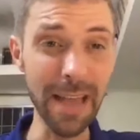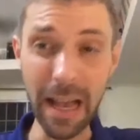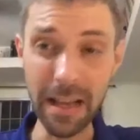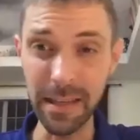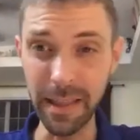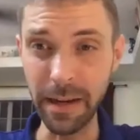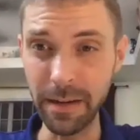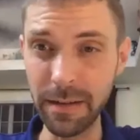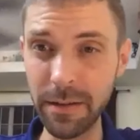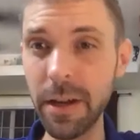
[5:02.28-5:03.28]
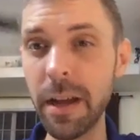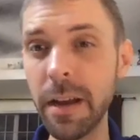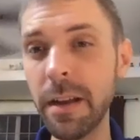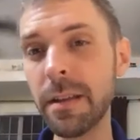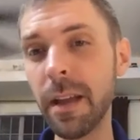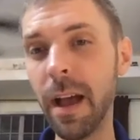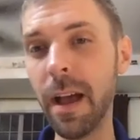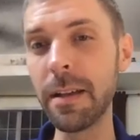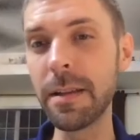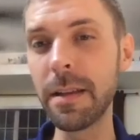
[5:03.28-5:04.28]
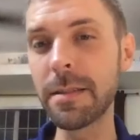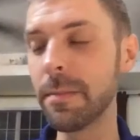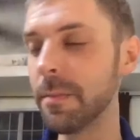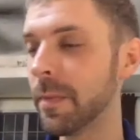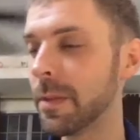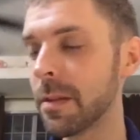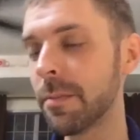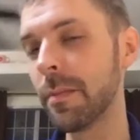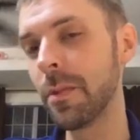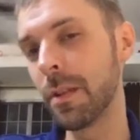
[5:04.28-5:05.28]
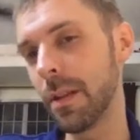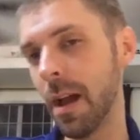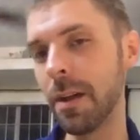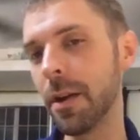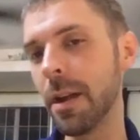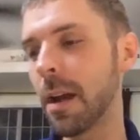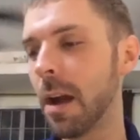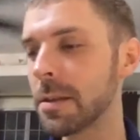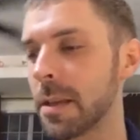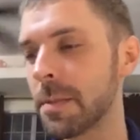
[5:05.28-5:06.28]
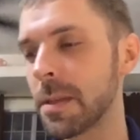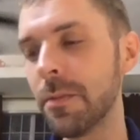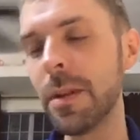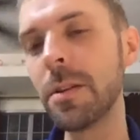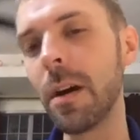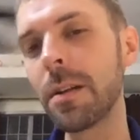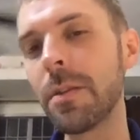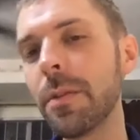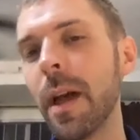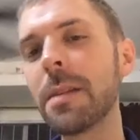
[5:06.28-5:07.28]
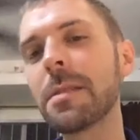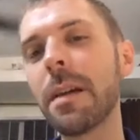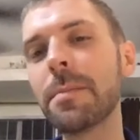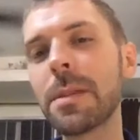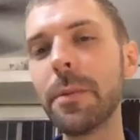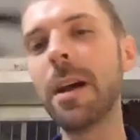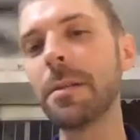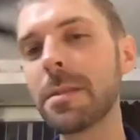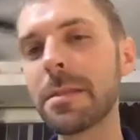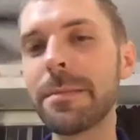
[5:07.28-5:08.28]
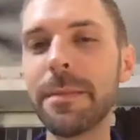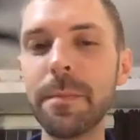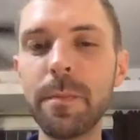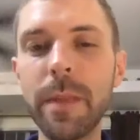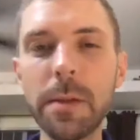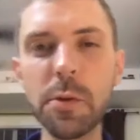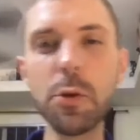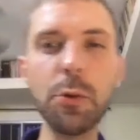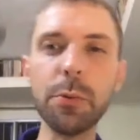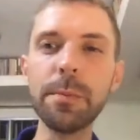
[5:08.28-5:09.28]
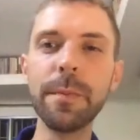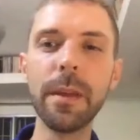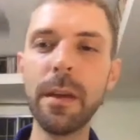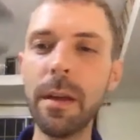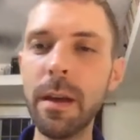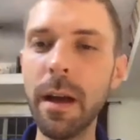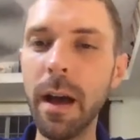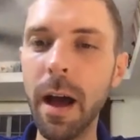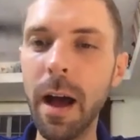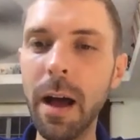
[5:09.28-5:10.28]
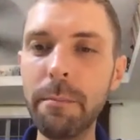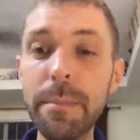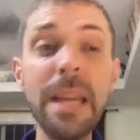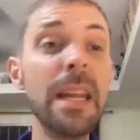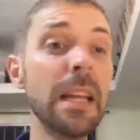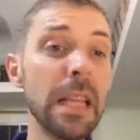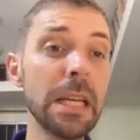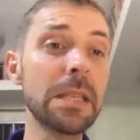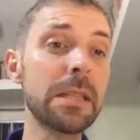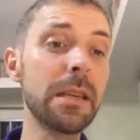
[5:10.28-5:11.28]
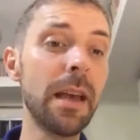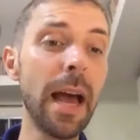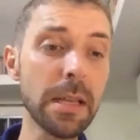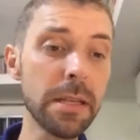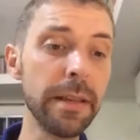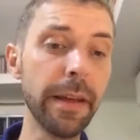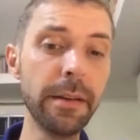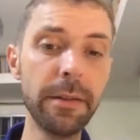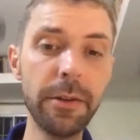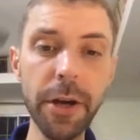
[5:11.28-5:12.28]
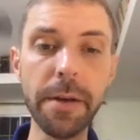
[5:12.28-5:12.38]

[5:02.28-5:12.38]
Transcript: Excellent. Good. Some great concepts that we talked through last time. Someone else. That's 2. Meaningless. Excellent. Good.